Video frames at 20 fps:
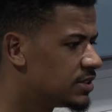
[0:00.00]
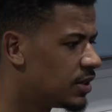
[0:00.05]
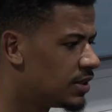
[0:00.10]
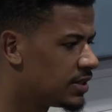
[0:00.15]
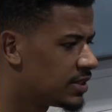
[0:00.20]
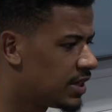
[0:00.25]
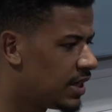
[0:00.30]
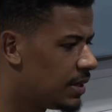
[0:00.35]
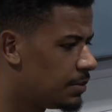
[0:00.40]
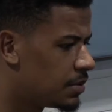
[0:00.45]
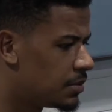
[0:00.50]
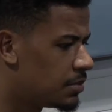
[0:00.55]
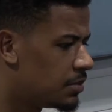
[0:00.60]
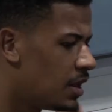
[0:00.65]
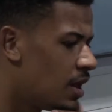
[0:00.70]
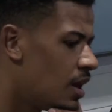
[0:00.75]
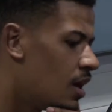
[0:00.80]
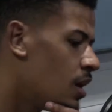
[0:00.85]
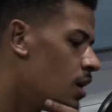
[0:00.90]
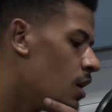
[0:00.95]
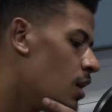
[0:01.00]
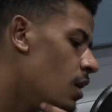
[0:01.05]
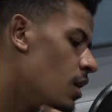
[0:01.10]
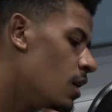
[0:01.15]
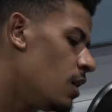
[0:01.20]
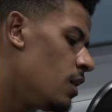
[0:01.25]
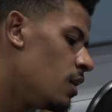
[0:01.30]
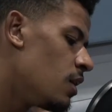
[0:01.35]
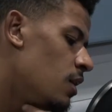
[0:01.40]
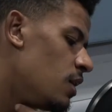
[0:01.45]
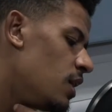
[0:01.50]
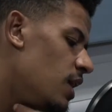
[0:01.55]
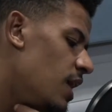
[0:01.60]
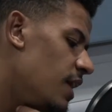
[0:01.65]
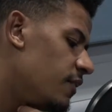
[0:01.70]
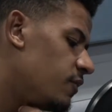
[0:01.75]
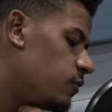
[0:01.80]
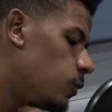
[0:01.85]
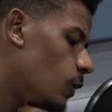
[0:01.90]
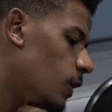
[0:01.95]
so I'd keep him there.
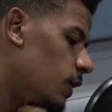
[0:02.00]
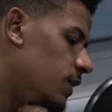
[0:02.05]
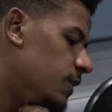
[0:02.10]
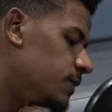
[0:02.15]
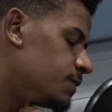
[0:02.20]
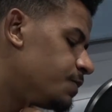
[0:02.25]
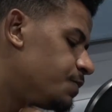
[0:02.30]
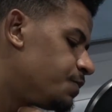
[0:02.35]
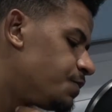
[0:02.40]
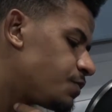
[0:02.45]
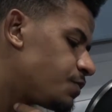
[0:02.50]
Left wing.